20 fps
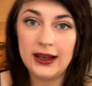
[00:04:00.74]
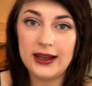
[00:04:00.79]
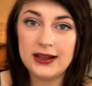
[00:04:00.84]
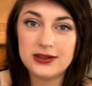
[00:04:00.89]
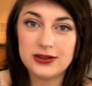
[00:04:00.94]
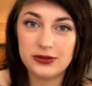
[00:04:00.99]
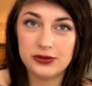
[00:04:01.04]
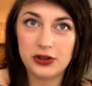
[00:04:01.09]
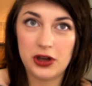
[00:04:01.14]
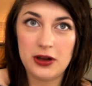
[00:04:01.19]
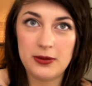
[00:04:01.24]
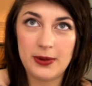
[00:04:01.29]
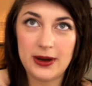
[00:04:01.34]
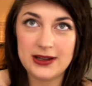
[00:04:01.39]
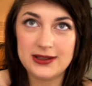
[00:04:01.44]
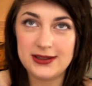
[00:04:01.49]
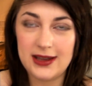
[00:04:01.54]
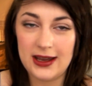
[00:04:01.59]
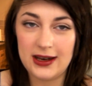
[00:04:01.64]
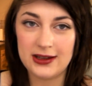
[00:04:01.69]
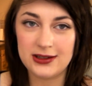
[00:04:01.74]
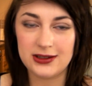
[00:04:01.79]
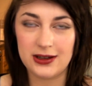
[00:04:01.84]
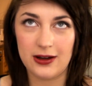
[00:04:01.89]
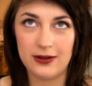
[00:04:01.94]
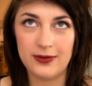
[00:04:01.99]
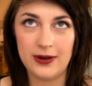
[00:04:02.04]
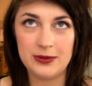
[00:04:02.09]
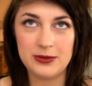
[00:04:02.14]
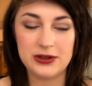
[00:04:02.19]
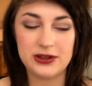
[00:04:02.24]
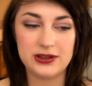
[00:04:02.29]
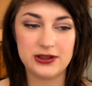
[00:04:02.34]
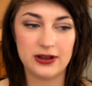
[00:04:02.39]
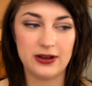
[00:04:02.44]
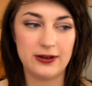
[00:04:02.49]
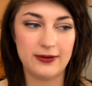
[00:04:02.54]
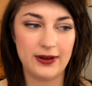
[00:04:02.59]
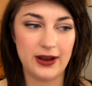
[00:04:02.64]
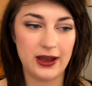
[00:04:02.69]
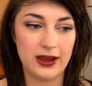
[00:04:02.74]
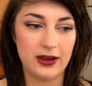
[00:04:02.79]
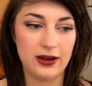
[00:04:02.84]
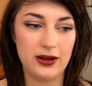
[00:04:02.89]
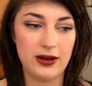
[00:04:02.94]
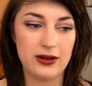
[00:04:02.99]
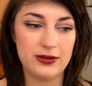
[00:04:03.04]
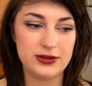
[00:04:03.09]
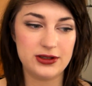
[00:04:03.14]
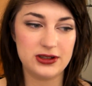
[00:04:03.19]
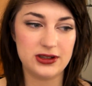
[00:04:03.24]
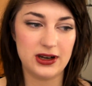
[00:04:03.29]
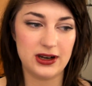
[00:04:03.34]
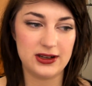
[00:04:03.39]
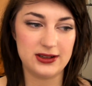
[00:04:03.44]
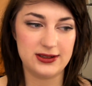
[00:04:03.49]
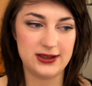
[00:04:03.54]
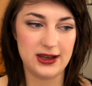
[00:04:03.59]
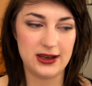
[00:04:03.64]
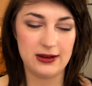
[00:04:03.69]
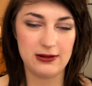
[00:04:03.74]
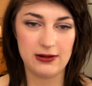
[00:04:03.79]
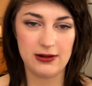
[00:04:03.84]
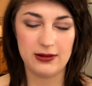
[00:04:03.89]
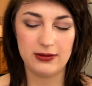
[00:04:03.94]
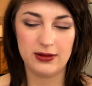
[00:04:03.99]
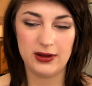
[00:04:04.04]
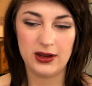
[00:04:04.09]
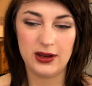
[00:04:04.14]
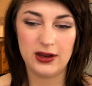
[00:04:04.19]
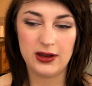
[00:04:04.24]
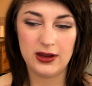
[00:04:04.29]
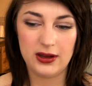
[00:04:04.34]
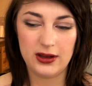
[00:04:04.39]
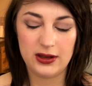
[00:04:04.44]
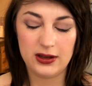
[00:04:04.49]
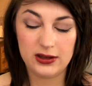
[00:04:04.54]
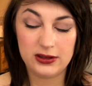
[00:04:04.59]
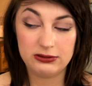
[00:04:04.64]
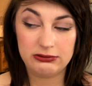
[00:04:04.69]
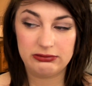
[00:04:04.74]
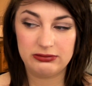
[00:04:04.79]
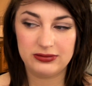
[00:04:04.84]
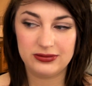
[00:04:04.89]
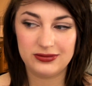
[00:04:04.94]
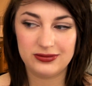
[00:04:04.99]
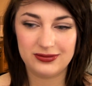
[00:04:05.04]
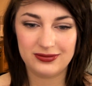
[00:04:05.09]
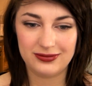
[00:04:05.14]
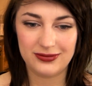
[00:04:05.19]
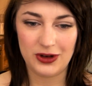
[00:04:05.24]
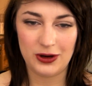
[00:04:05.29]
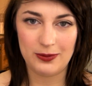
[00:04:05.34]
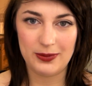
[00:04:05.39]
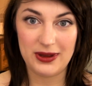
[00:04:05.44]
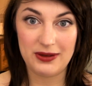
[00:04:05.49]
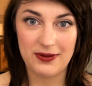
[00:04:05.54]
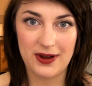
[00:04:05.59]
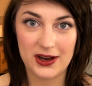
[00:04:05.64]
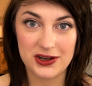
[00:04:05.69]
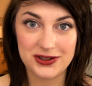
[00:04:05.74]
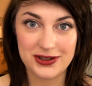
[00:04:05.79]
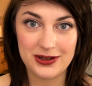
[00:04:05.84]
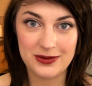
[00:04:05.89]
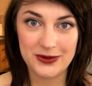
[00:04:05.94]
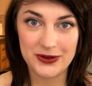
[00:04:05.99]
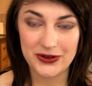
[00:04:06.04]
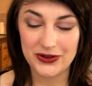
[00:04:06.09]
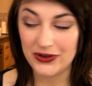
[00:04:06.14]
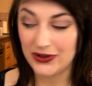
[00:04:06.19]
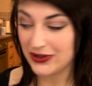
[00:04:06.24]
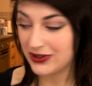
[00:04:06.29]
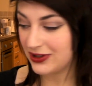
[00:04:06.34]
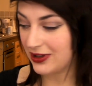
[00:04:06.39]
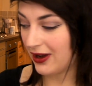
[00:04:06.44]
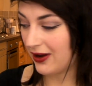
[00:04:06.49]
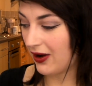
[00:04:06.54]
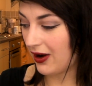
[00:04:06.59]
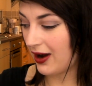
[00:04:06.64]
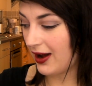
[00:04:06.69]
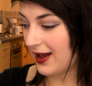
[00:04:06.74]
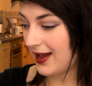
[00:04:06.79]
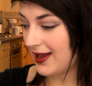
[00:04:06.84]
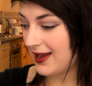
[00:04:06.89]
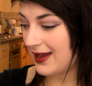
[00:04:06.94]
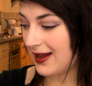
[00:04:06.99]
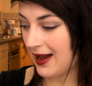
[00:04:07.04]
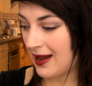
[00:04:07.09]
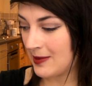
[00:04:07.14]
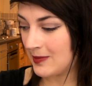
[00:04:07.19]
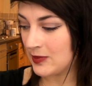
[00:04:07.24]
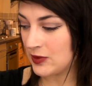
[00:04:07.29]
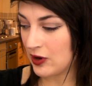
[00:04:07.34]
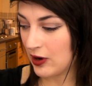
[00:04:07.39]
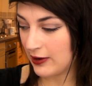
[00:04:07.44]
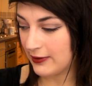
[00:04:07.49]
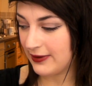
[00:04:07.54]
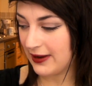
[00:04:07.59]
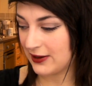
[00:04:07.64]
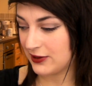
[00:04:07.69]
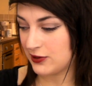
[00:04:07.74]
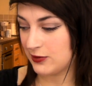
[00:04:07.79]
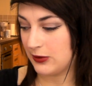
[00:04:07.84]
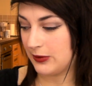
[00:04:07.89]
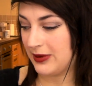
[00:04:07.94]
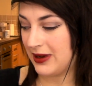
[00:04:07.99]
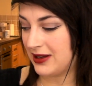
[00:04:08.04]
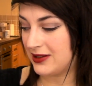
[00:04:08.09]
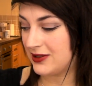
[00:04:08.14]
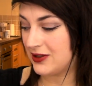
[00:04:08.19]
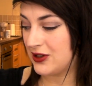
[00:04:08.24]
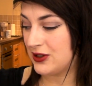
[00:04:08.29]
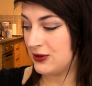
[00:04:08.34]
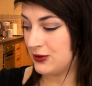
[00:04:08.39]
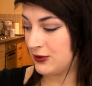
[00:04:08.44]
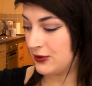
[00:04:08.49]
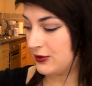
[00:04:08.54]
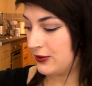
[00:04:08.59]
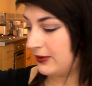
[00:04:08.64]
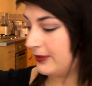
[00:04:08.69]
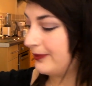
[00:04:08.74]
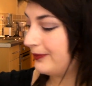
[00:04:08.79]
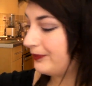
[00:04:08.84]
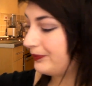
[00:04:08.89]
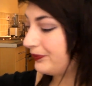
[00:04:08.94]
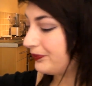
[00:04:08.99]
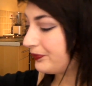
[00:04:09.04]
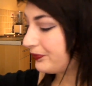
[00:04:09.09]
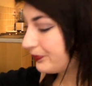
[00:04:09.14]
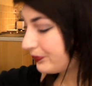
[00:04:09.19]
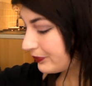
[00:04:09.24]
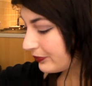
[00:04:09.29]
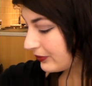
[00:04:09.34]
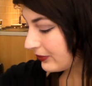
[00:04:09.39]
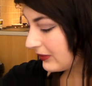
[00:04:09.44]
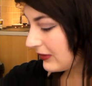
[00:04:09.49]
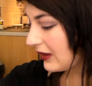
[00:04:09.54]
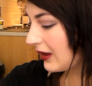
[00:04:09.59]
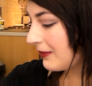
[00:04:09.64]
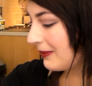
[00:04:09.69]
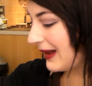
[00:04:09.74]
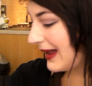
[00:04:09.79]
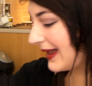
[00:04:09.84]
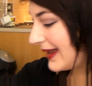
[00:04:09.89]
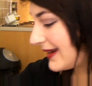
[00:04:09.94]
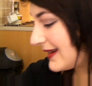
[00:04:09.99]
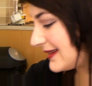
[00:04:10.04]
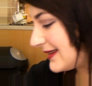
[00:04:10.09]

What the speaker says: let's all go buy sailor stuff, I'm just kind of like, oh, I'm just gonna sit here and not be fashionable. So I am not a fashionable person at all by any